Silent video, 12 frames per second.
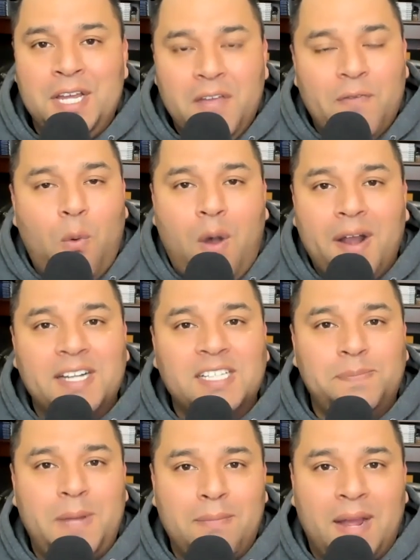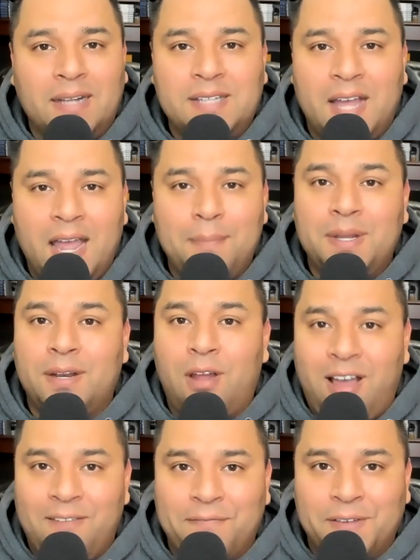If I wanted to spend my time in an
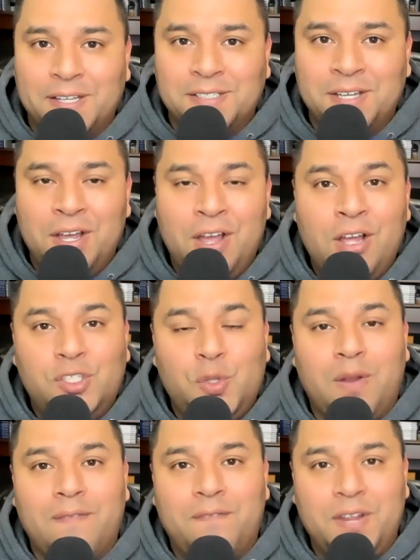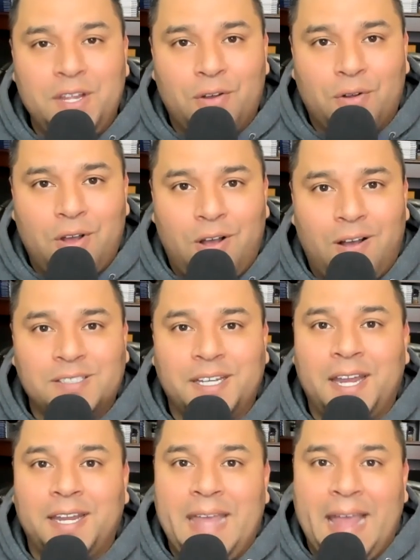office doing video calls and
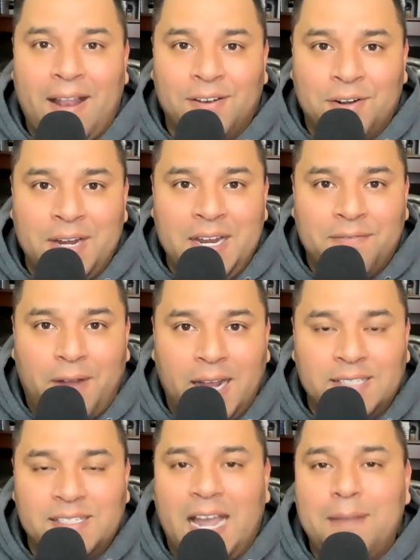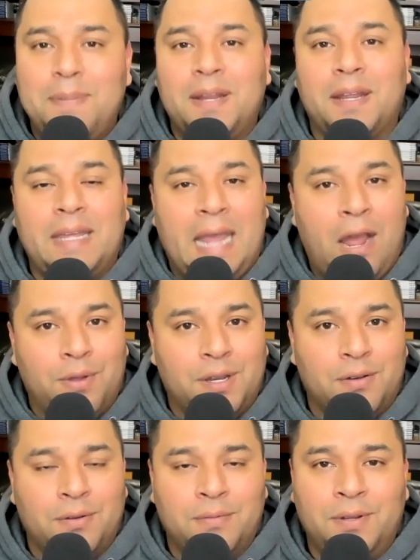getting calendar invites, I'd be an accountant